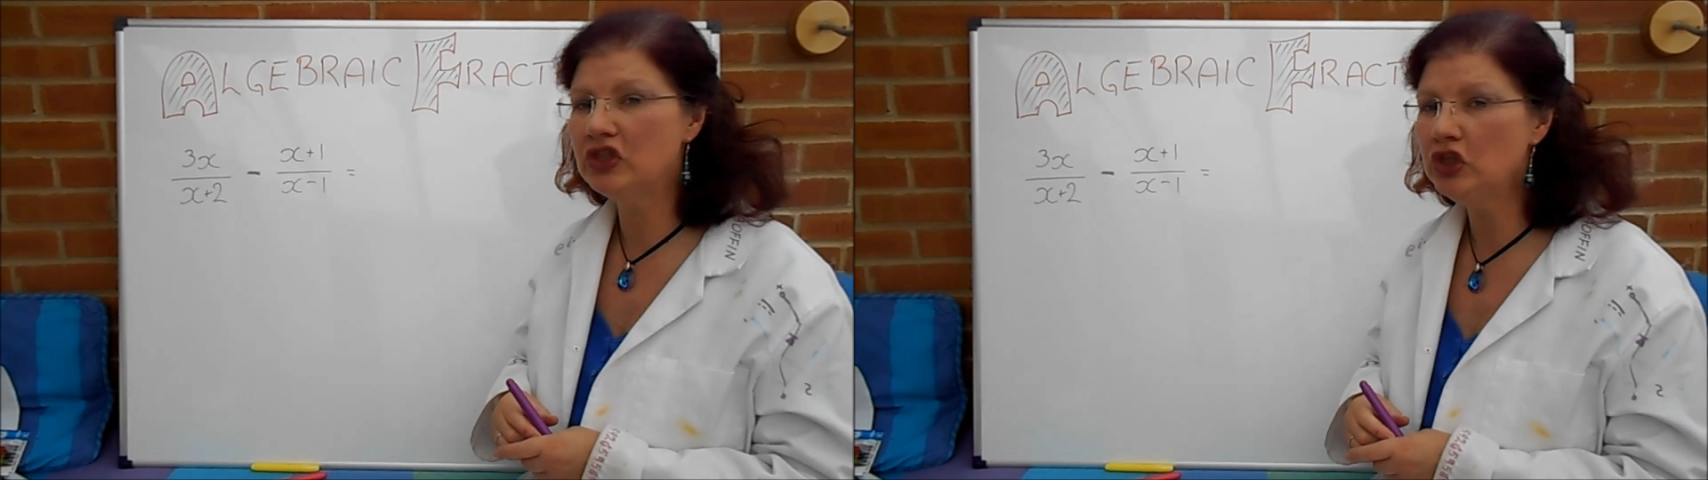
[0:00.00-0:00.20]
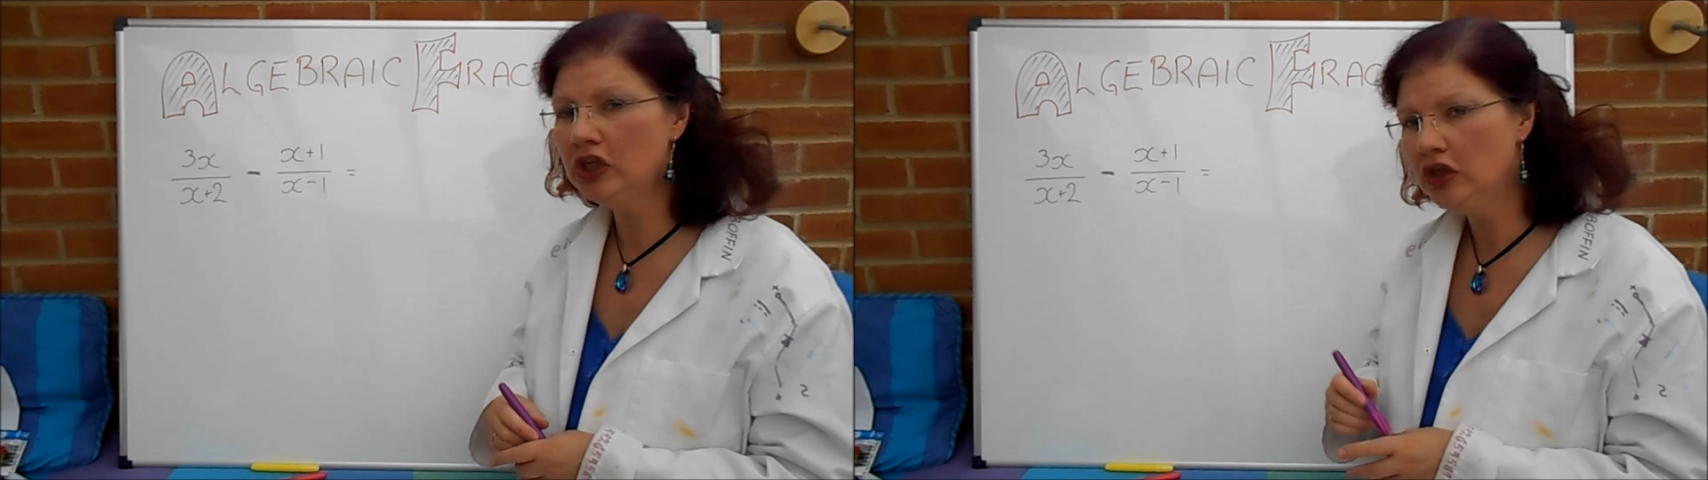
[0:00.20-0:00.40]

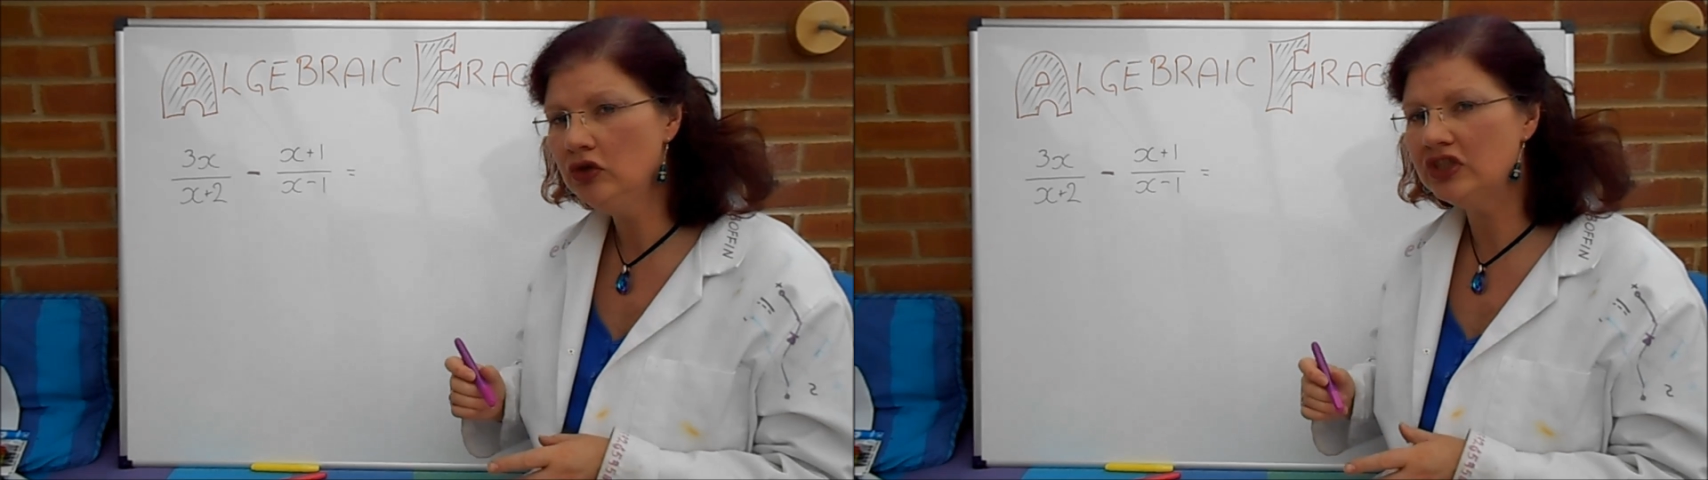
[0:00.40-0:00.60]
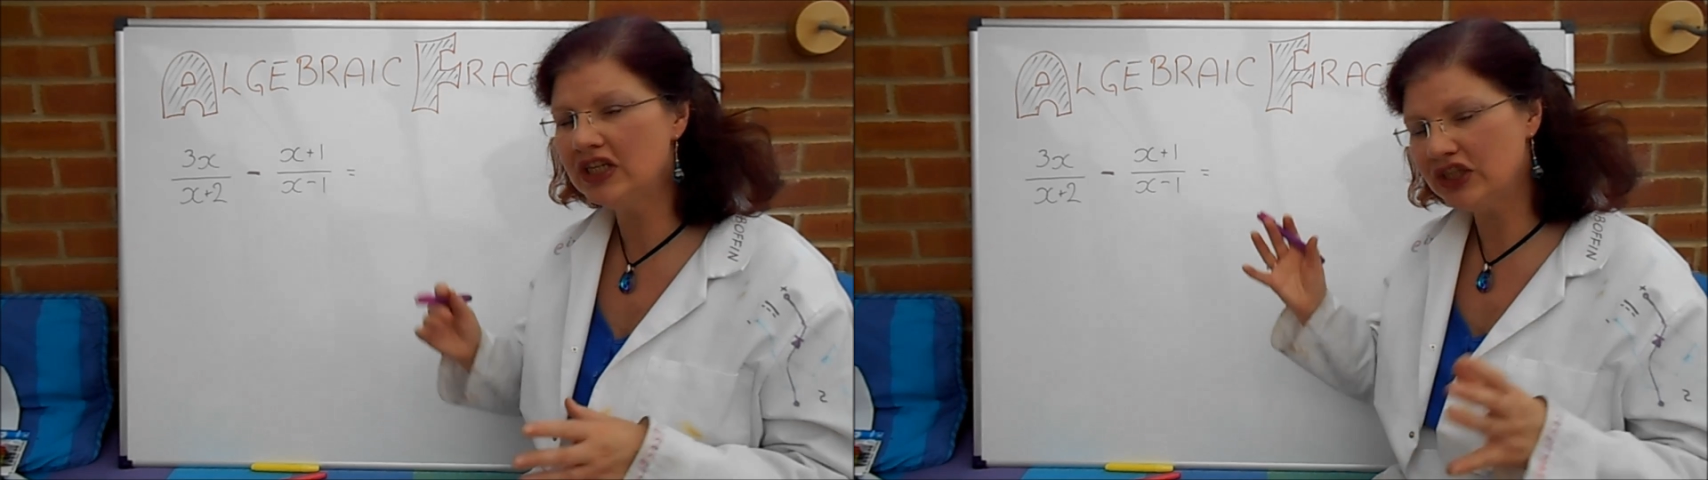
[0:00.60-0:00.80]
and
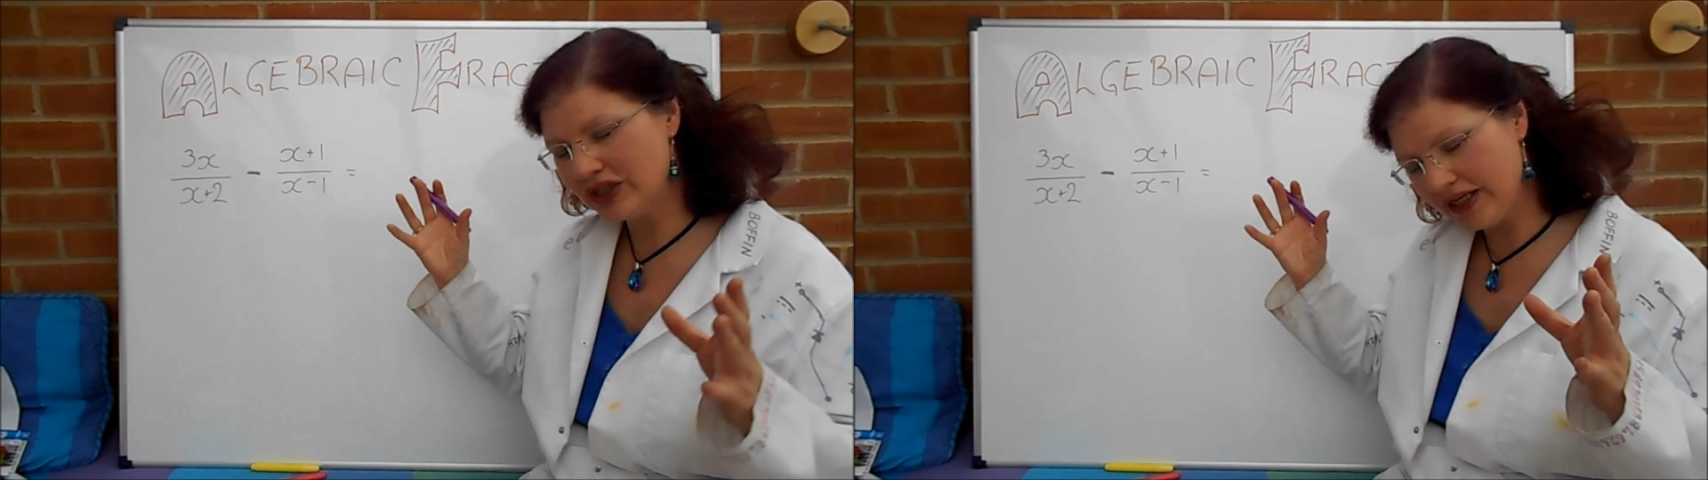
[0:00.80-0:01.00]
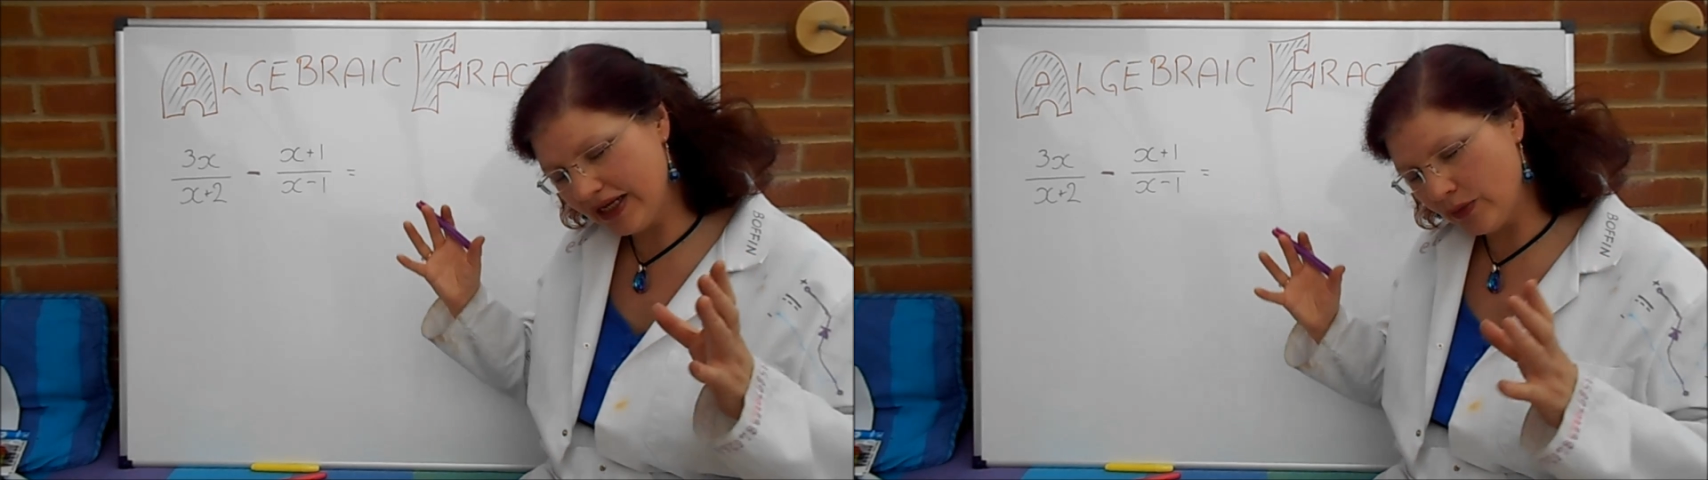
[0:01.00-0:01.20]
huge
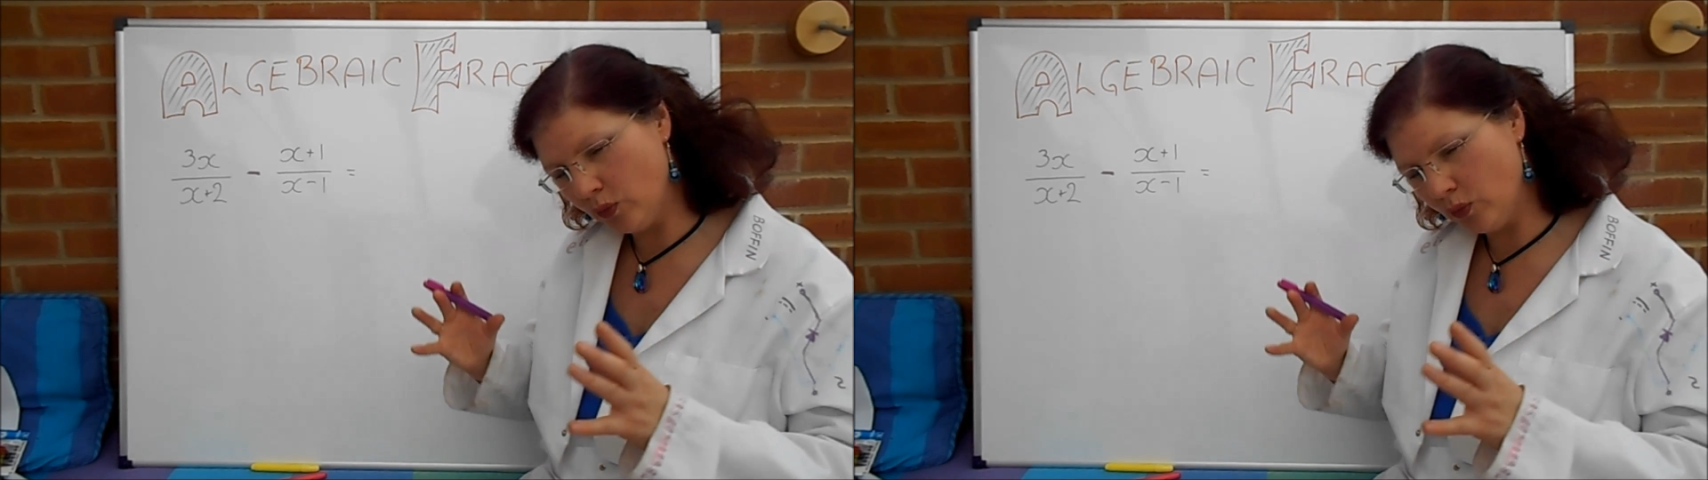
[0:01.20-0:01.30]
initially. It